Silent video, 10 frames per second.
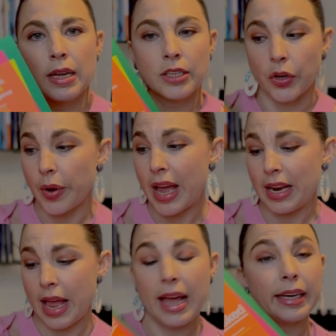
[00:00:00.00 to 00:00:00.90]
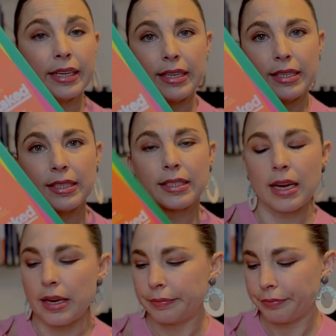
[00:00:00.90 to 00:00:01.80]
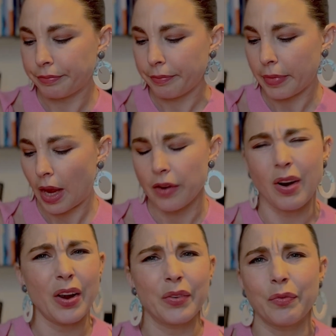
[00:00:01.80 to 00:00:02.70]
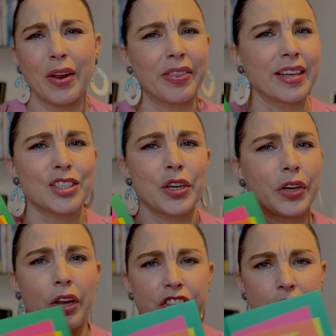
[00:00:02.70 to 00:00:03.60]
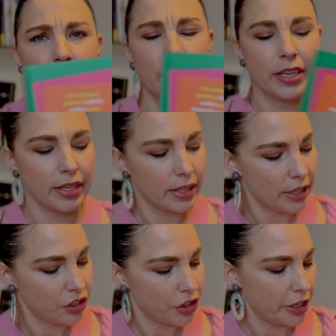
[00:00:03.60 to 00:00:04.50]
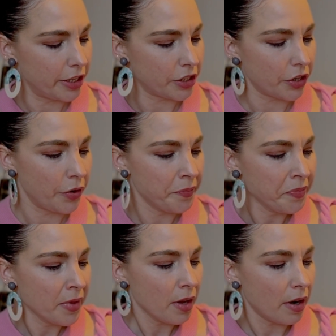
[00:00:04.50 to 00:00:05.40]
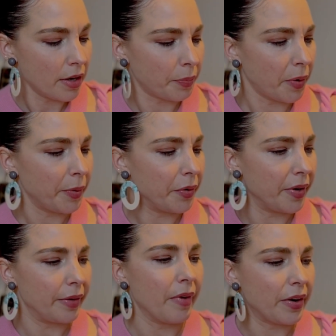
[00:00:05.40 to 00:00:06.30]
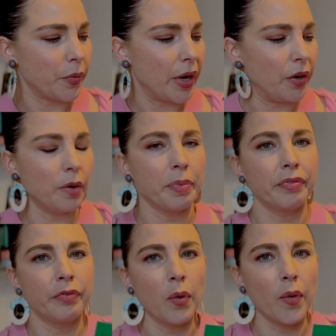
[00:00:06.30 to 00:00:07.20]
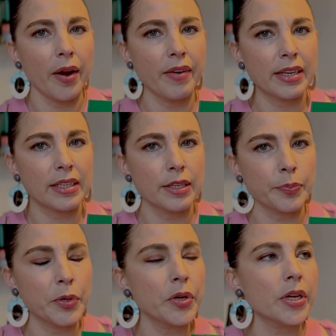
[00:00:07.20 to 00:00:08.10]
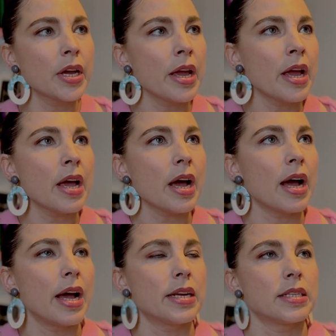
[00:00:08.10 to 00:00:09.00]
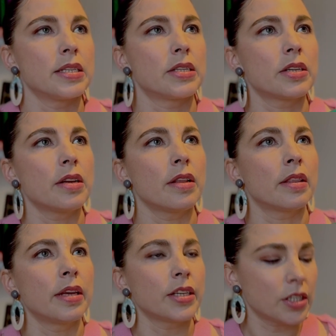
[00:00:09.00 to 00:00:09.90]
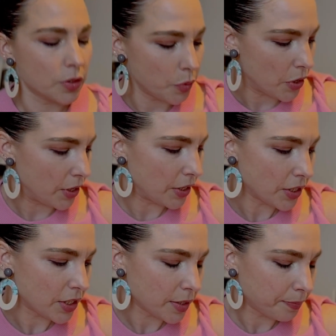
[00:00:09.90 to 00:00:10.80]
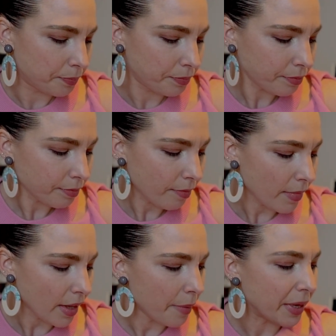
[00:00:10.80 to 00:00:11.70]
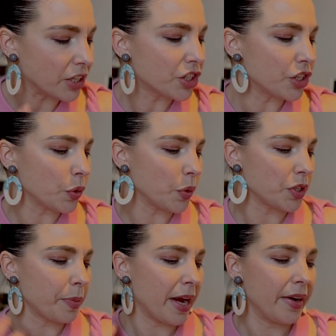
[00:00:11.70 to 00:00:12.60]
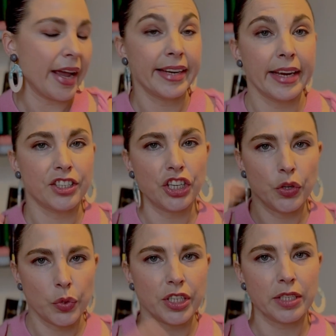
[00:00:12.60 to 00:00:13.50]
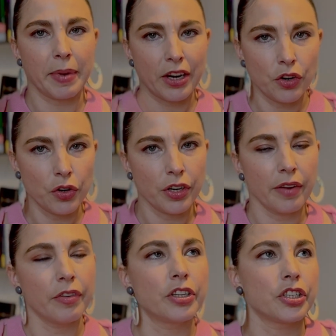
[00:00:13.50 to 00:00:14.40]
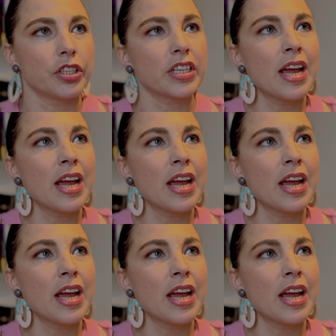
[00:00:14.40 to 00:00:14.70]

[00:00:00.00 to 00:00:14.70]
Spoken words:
So Ellie's, I read this just earlier this year, so I'd probably already read quite a lot before I read this book, and this was because she talks about ADHD, autism and neurodivergence.